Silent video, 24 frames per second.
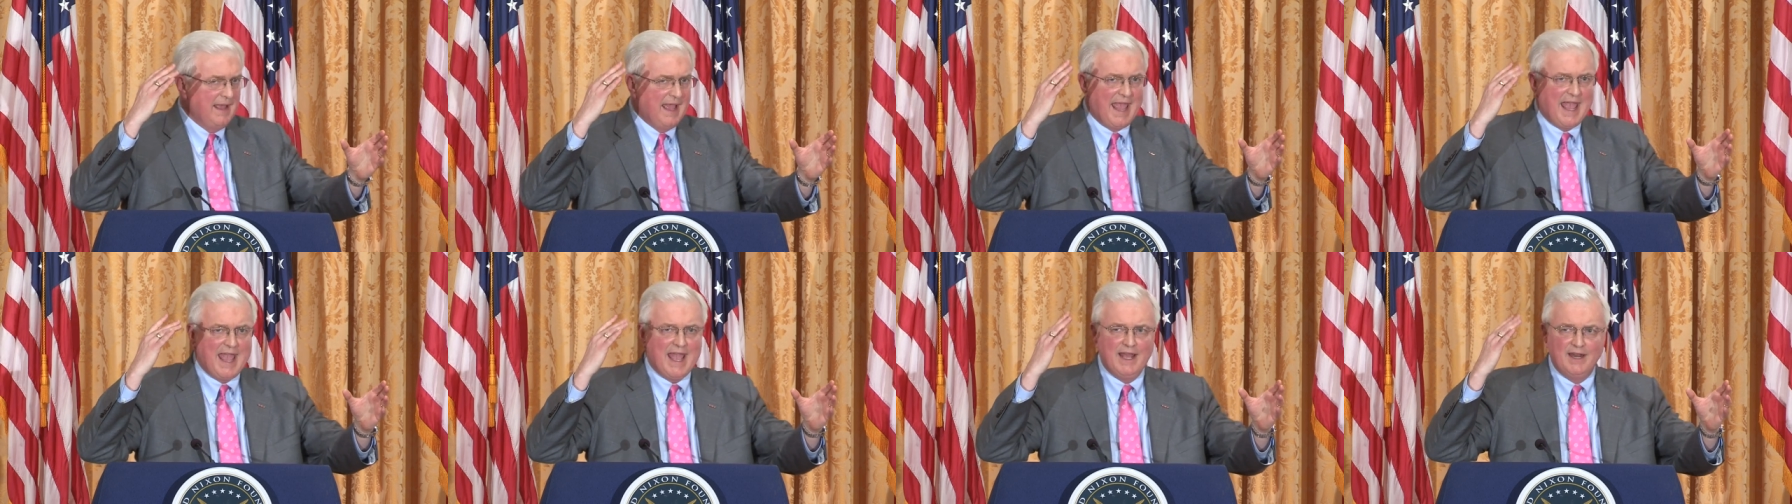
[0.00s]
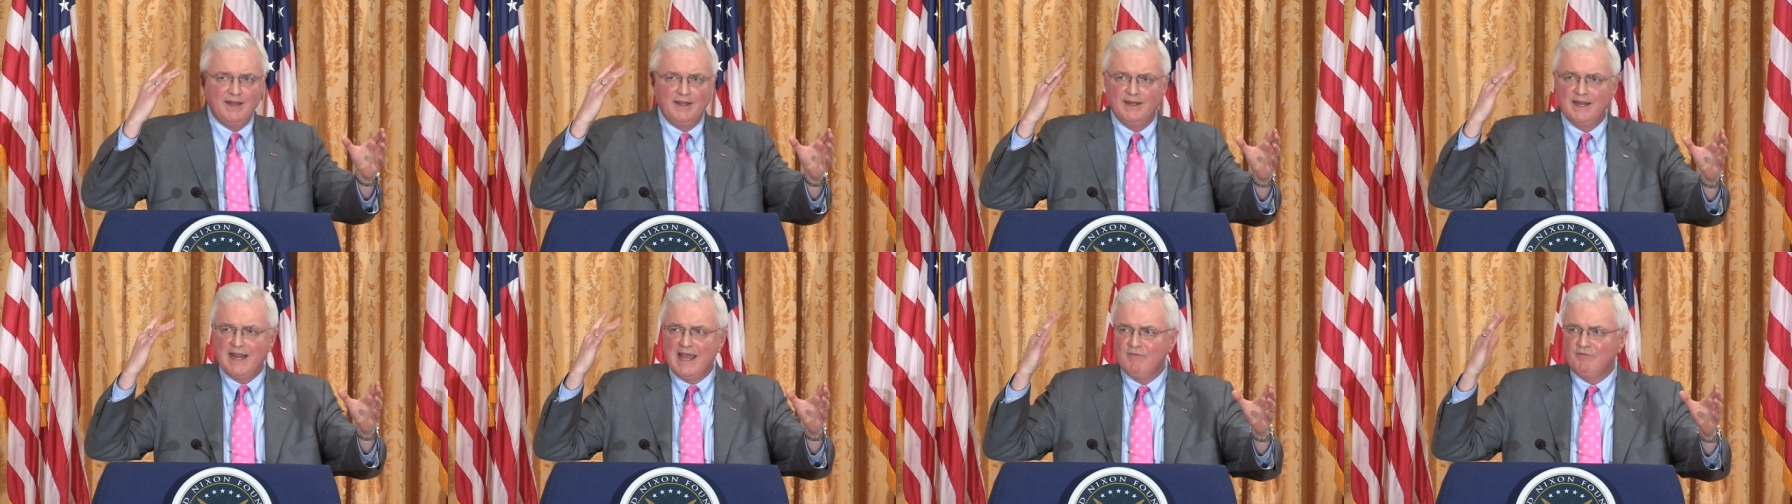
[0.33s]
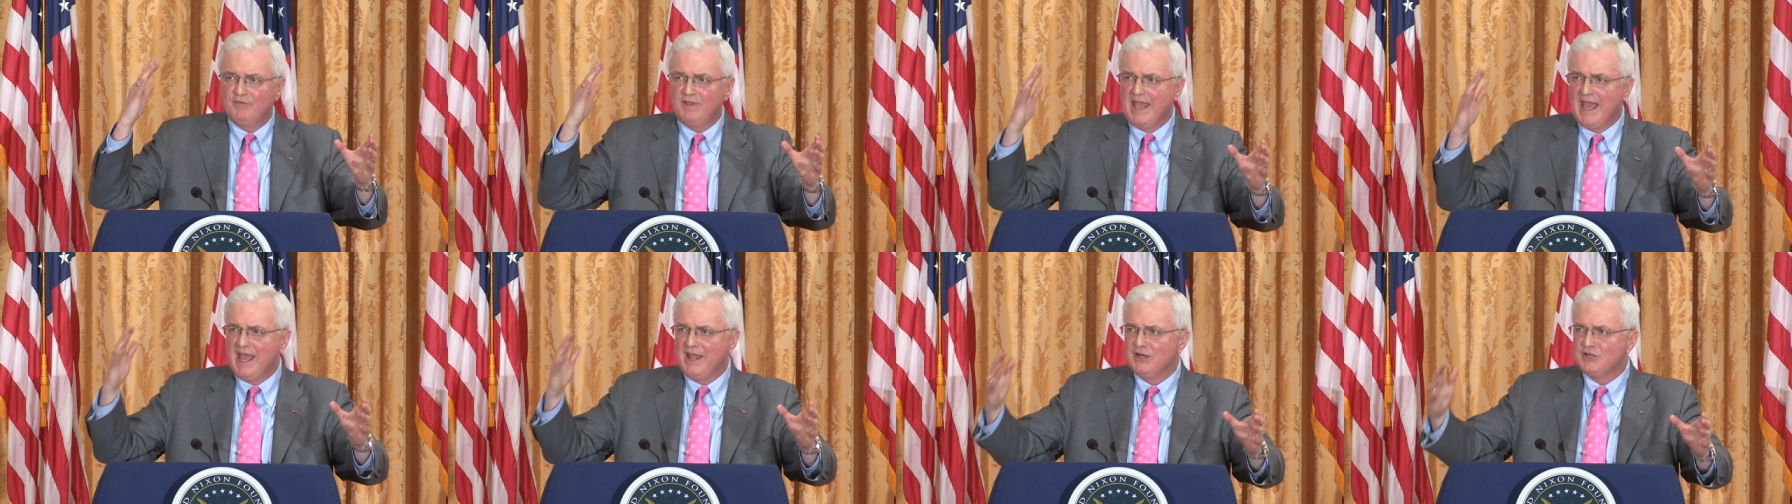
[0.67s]
had in
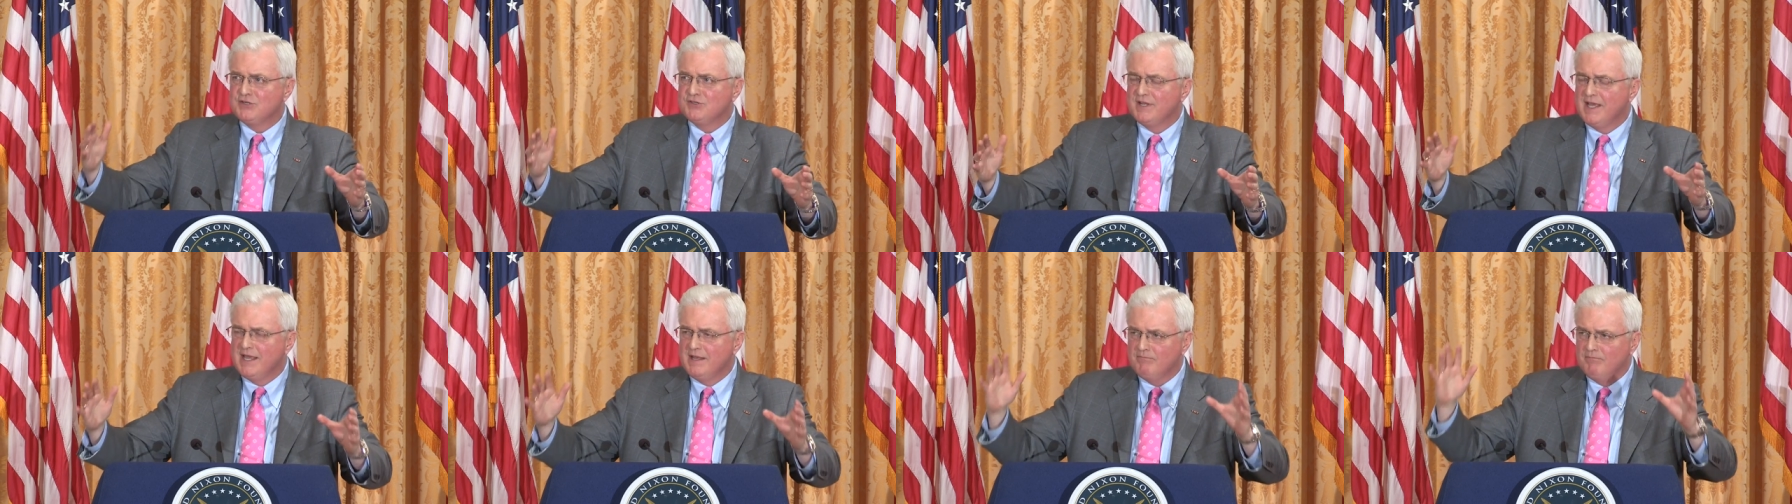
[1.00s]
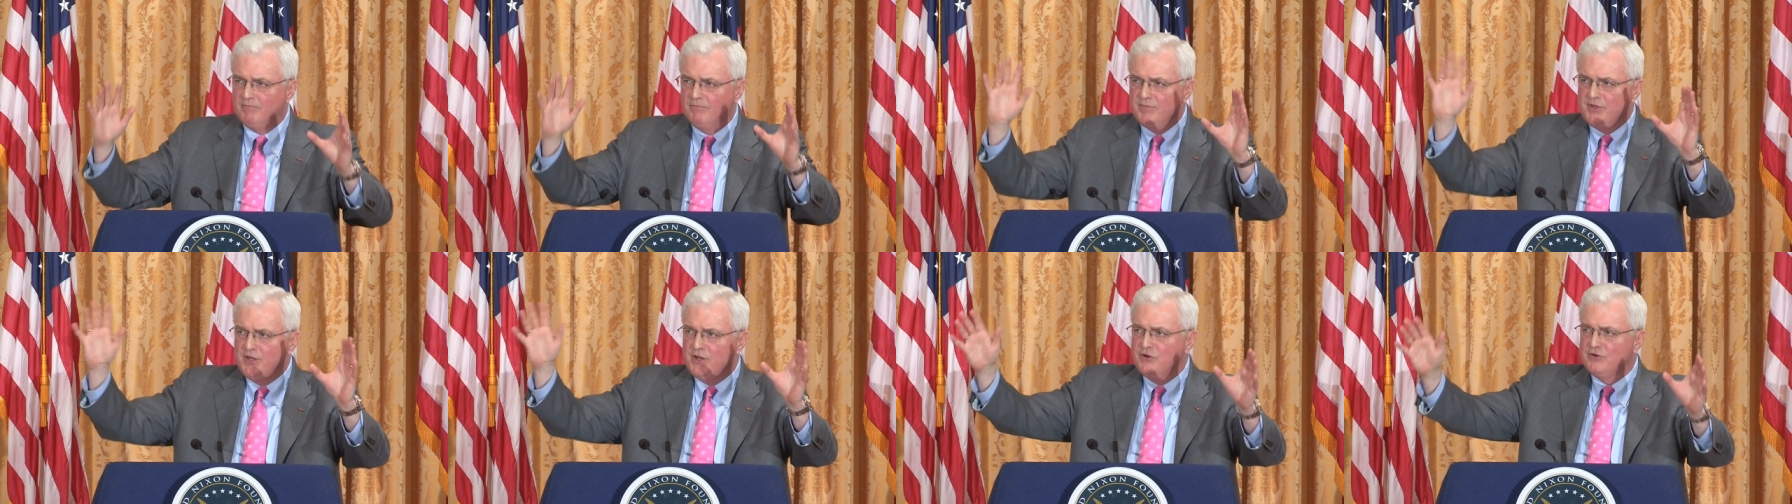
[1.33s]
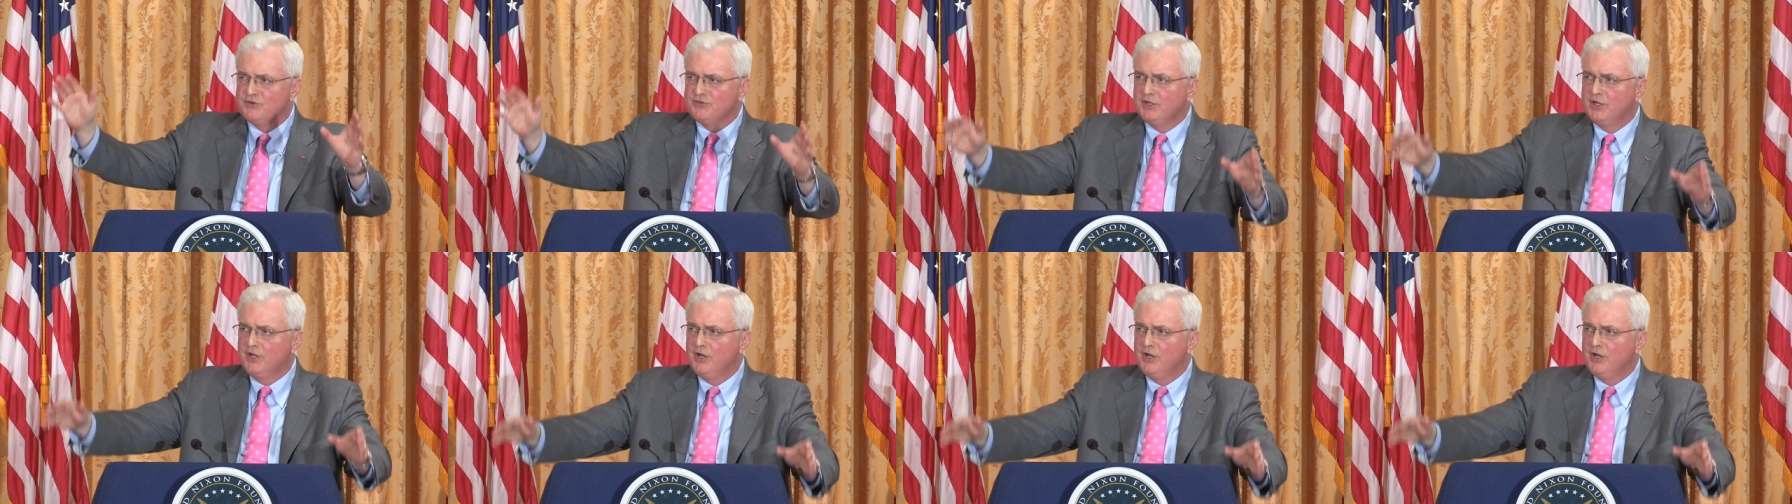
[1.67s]
Afghanistan years